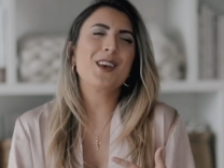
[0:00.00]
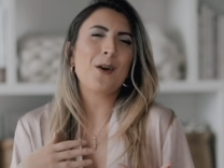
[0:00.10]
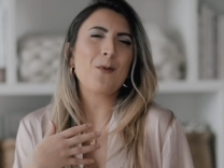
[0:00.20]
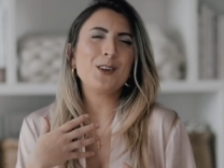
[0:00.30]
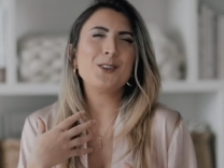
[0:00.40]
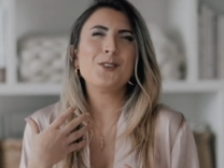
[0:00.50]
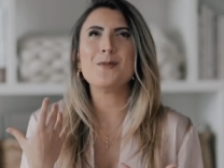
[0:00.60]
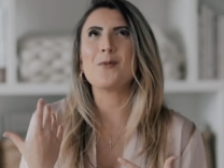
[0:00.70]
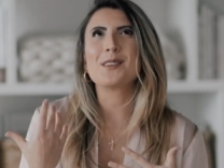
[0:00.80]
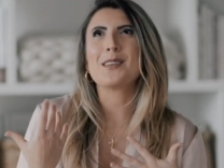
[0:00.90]
then I wanted to do
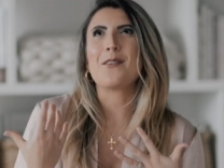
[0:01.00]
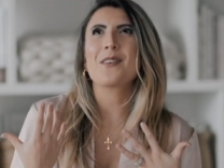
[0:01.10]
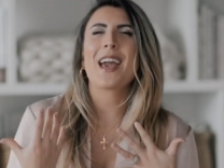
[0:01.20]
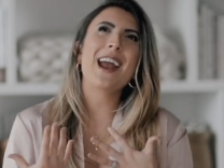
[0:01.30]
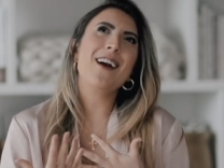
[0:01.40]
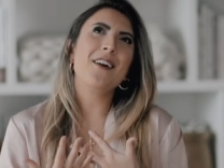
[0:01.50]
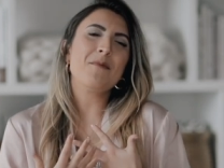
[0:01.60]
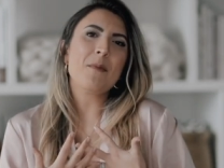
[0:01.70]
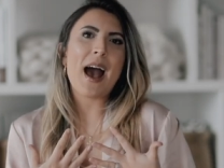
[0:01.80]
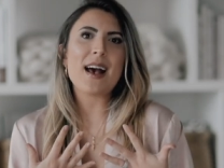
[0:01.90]
more self-care
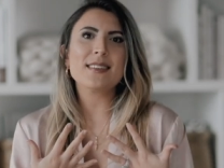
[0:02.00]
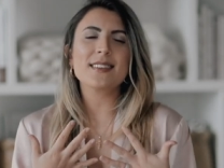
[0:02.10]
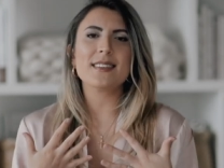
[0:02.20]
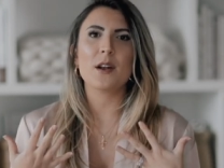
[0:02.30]
and masks.